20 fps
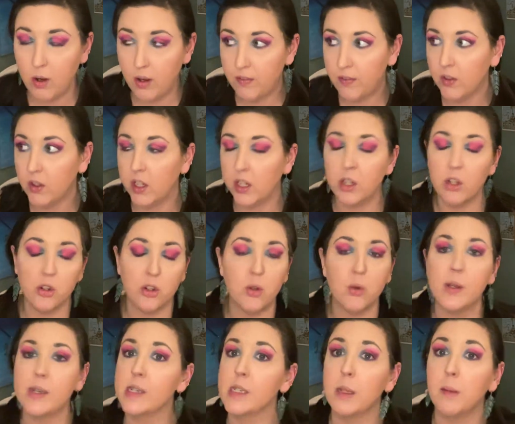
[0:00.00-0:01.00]
I feel like you're
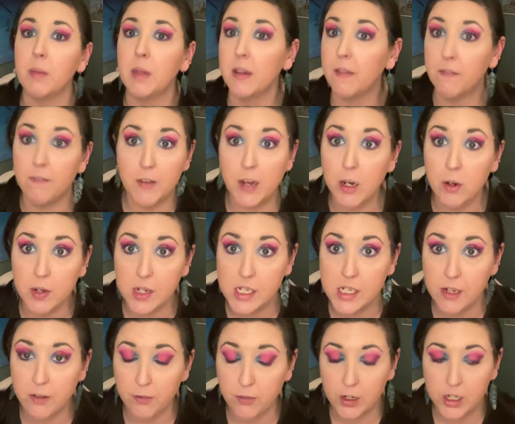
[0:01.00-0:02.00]
doing something very
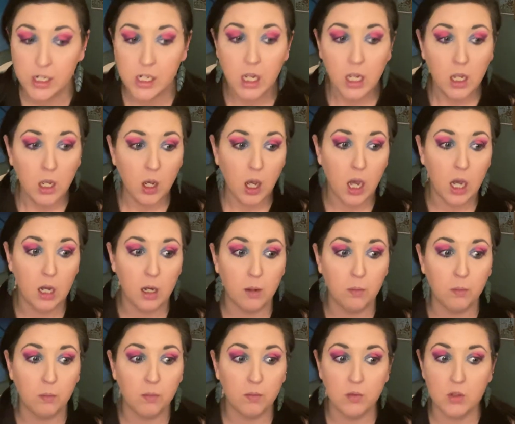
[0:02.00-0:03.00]
different
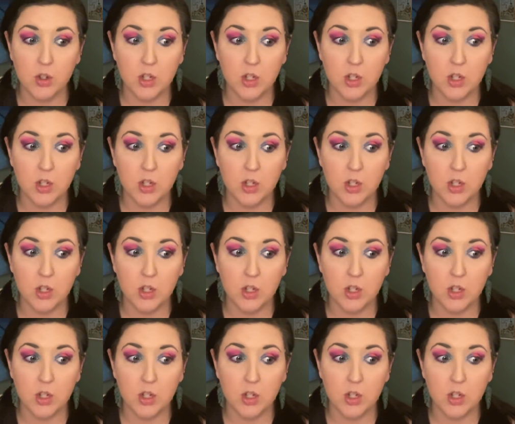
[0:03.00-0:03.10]
um,